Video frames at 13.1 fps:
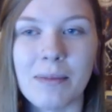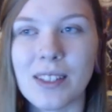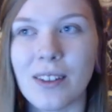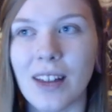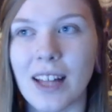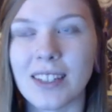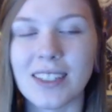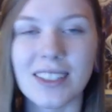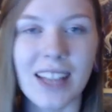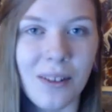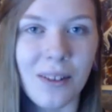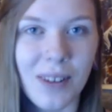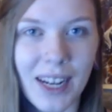And so that's
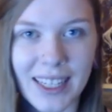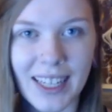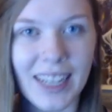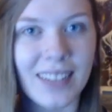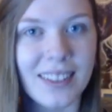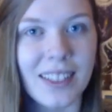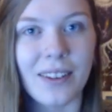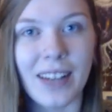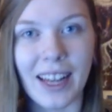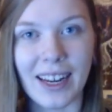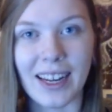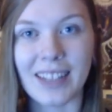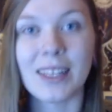exactly what I did. I was like,
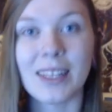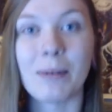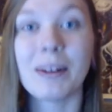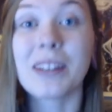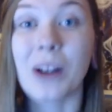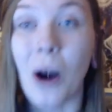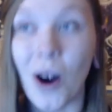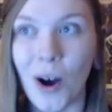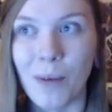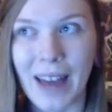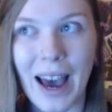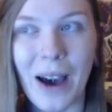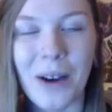okay, next time I need to
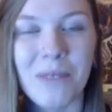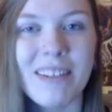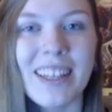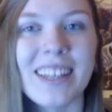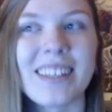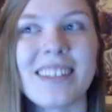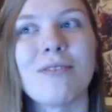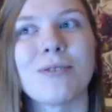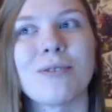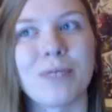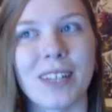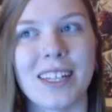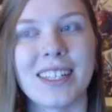calm down because that was
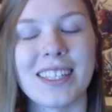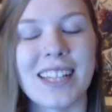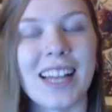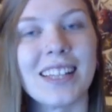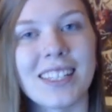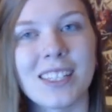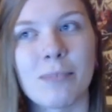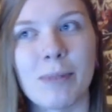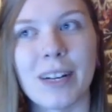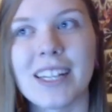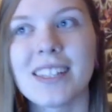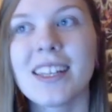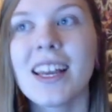a really intense
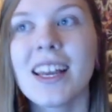experience.